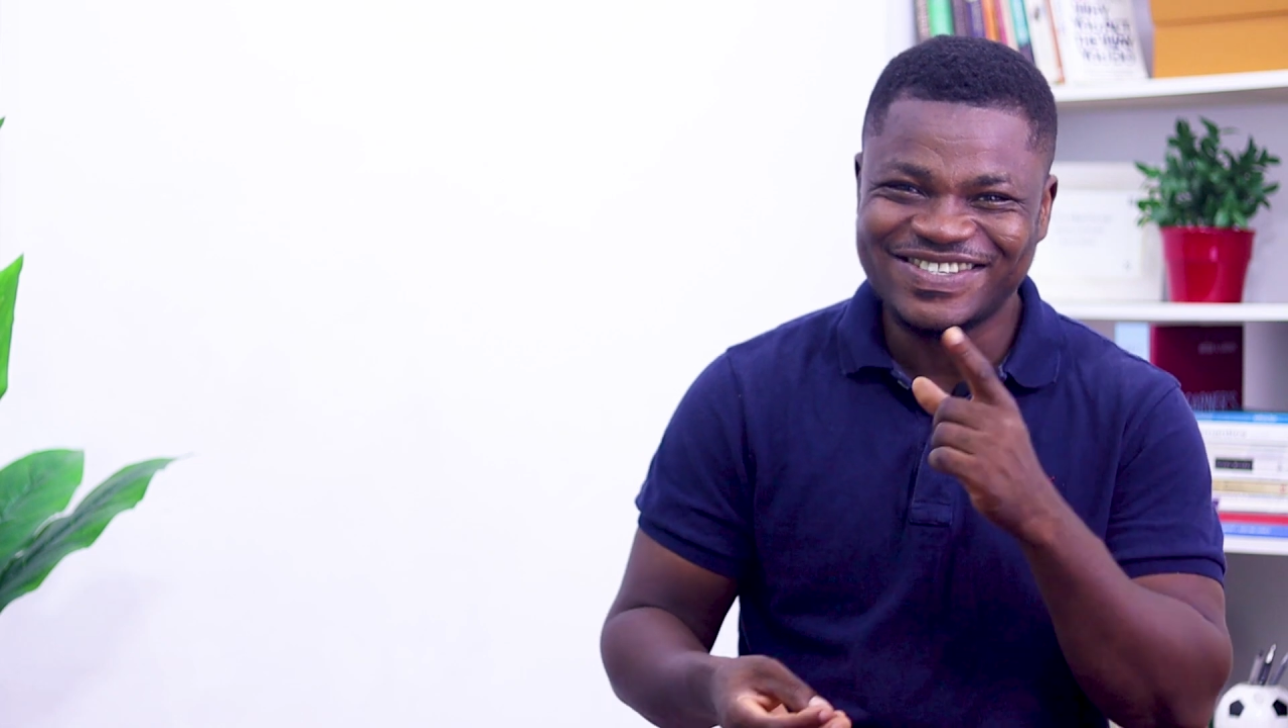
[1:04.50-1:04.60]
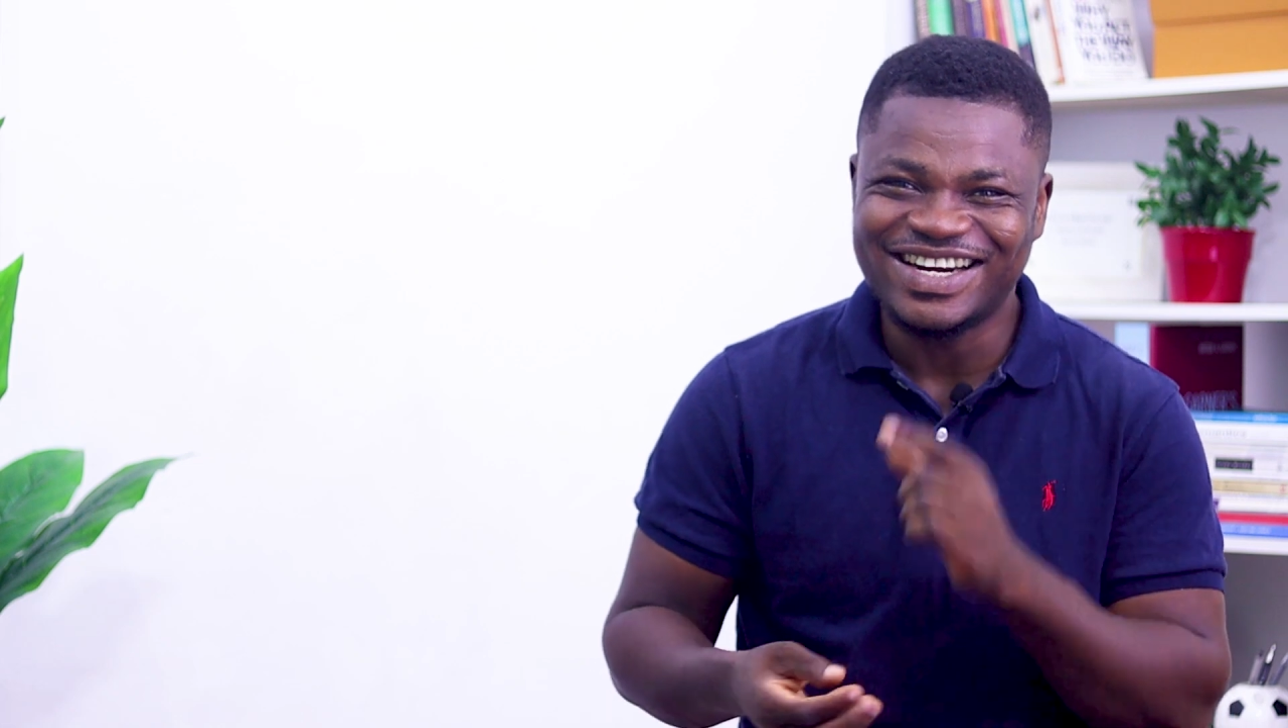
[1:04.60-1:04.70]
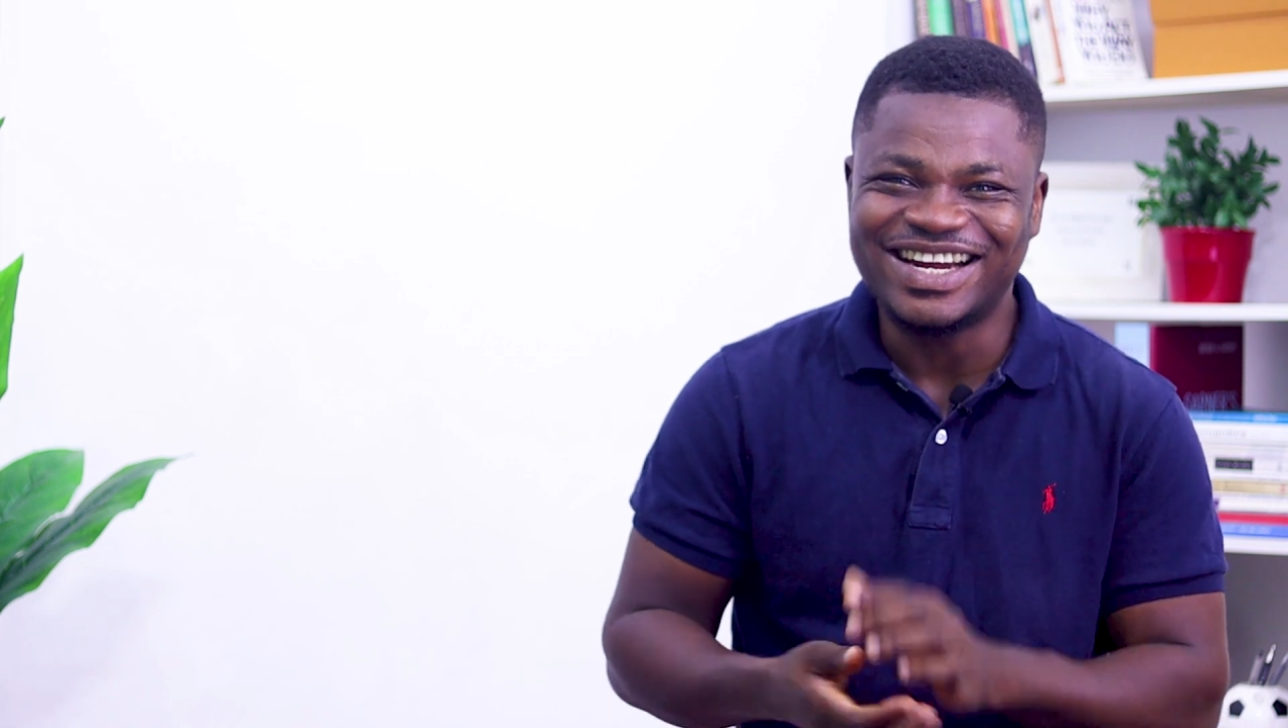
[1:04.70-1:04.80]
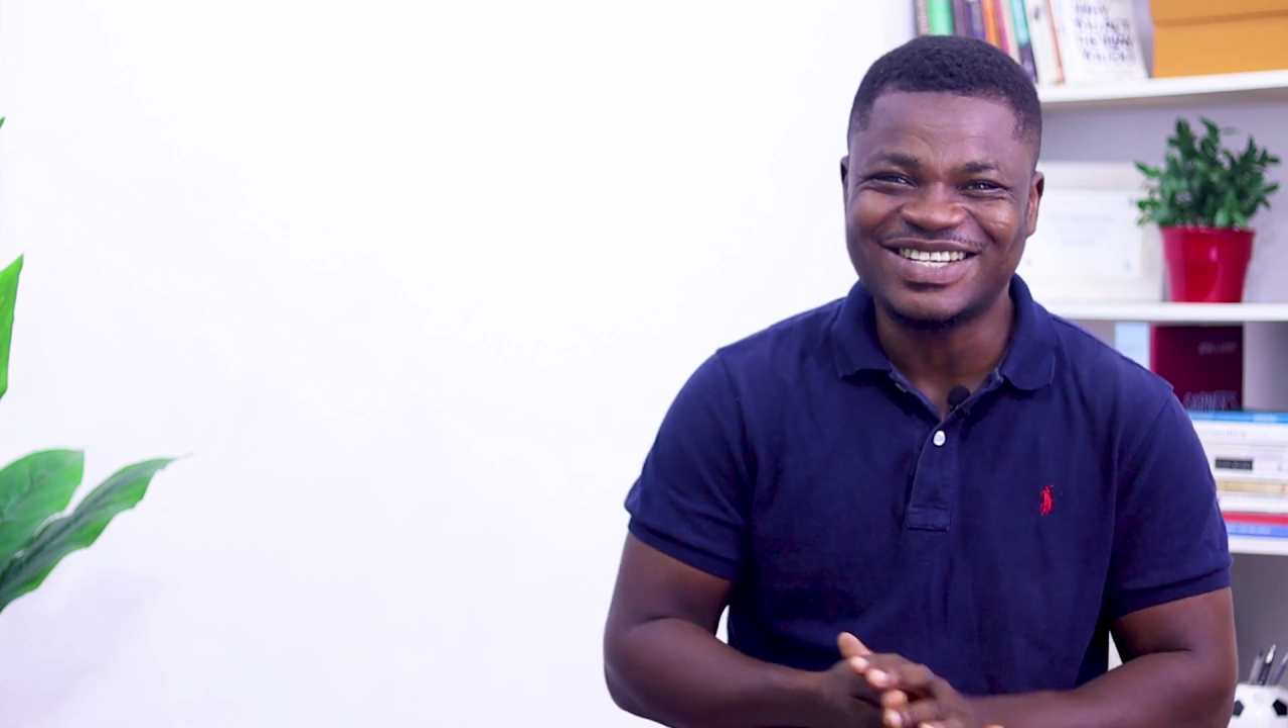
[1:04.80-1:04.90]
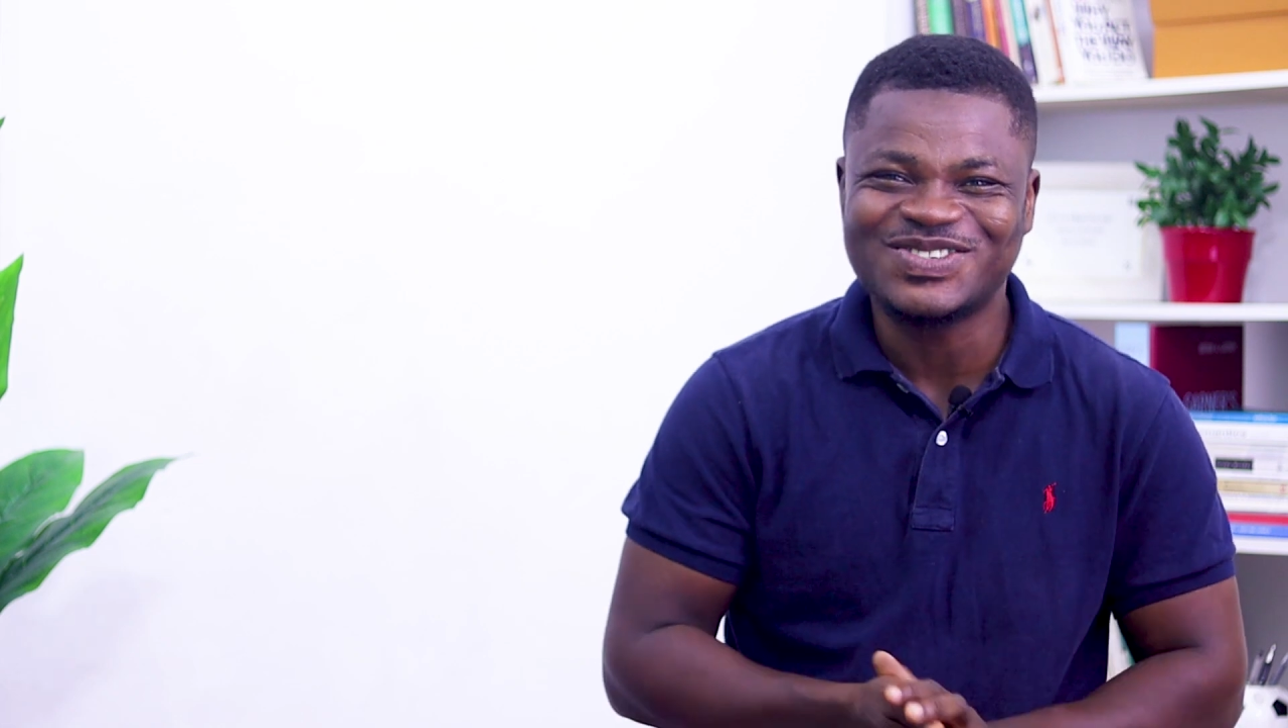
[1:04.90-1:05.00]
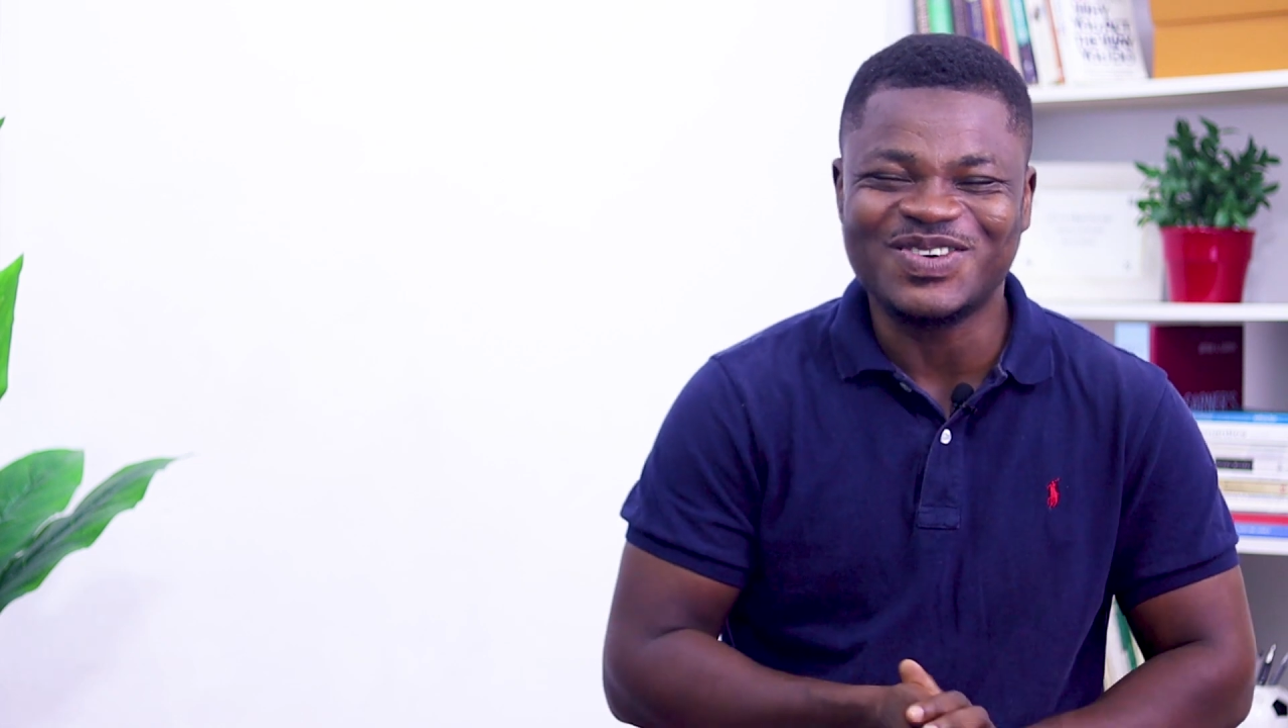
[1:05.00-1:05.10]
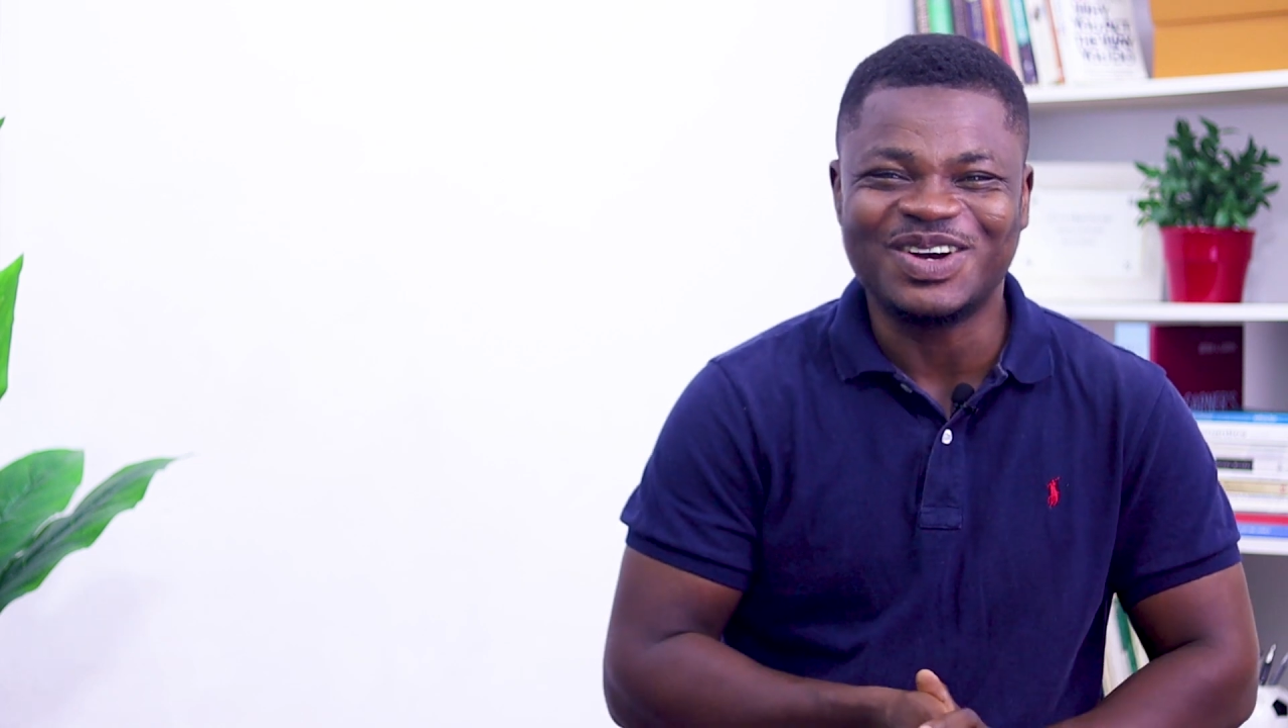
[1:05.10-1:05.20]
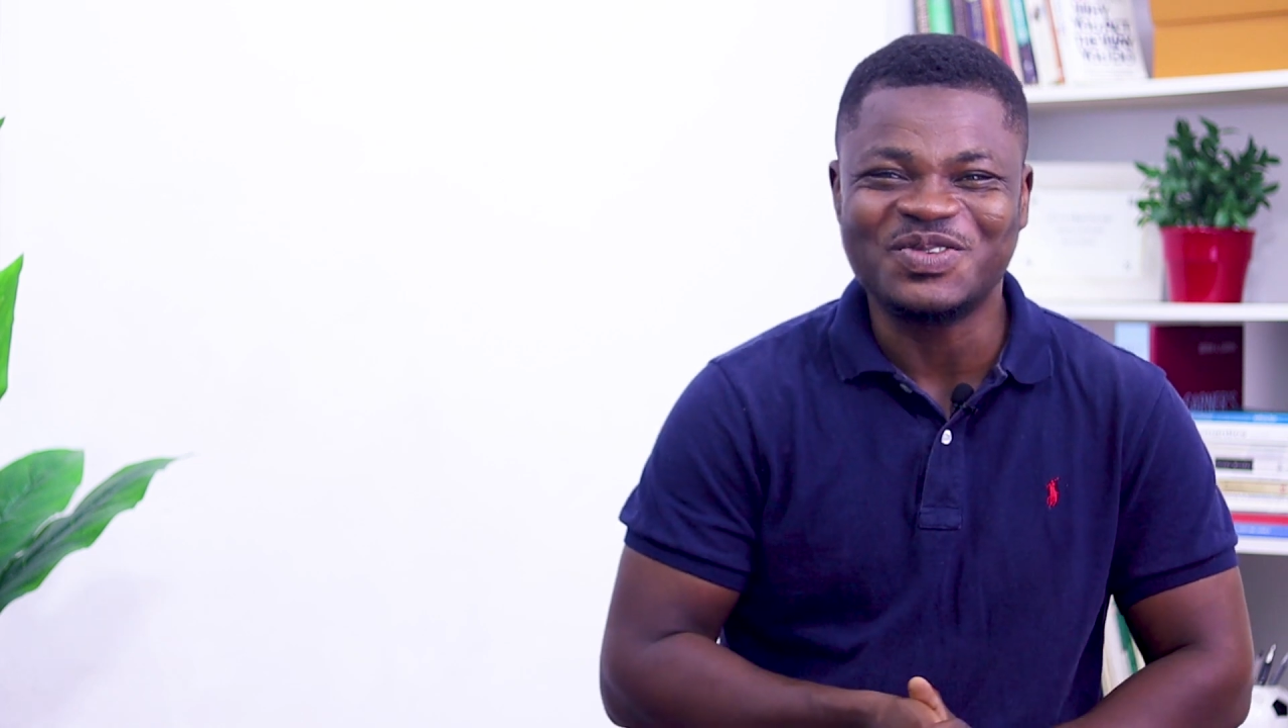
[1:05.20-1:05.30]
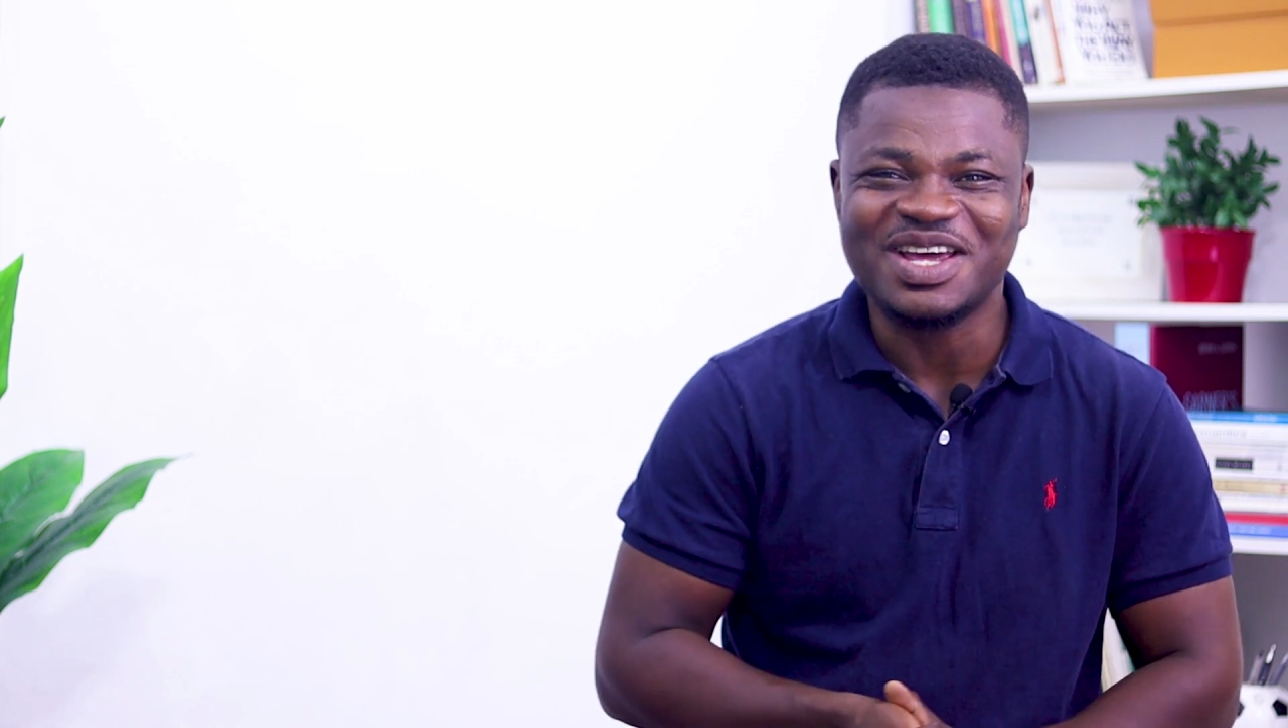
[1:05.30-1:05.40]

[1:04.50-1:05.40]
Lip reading: To the next one,